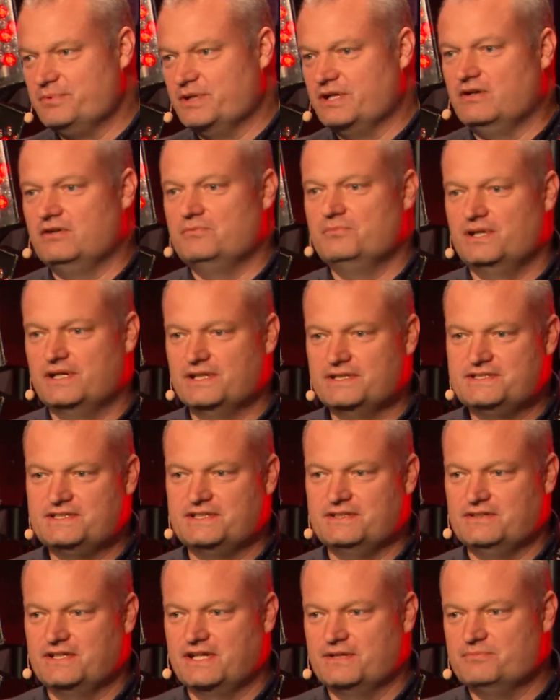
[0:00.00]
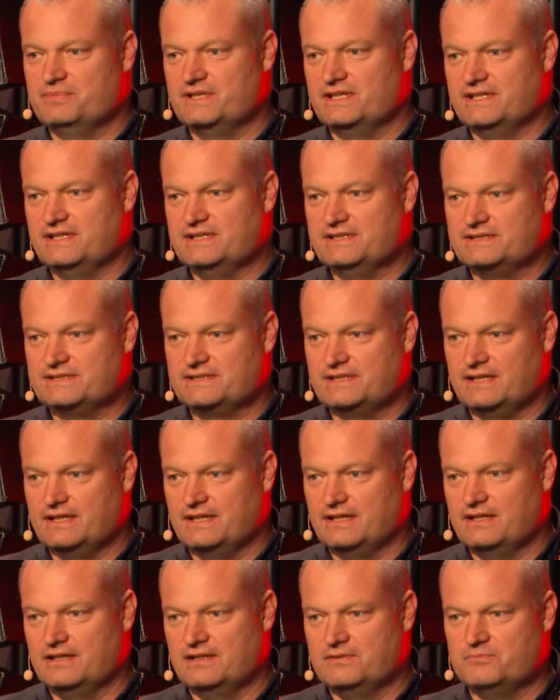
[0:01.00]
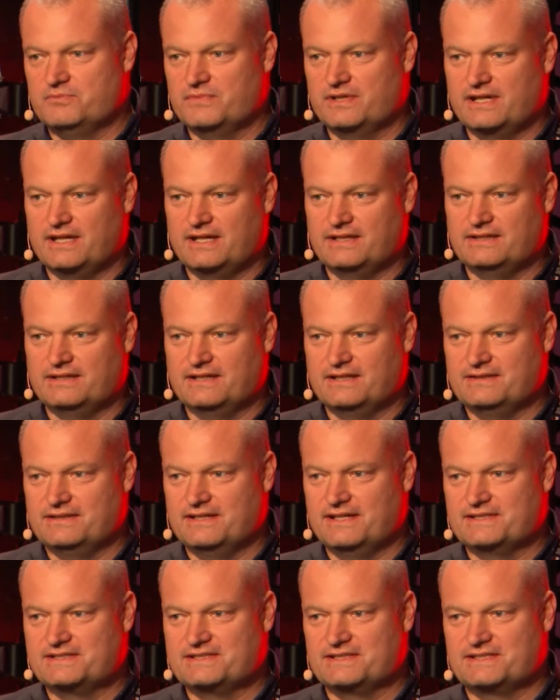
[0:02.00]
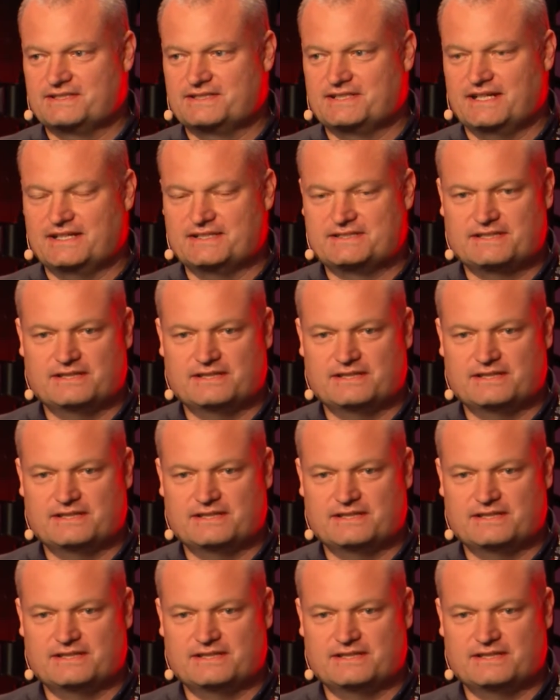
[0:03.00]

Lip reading: but on my 2 companies and their success.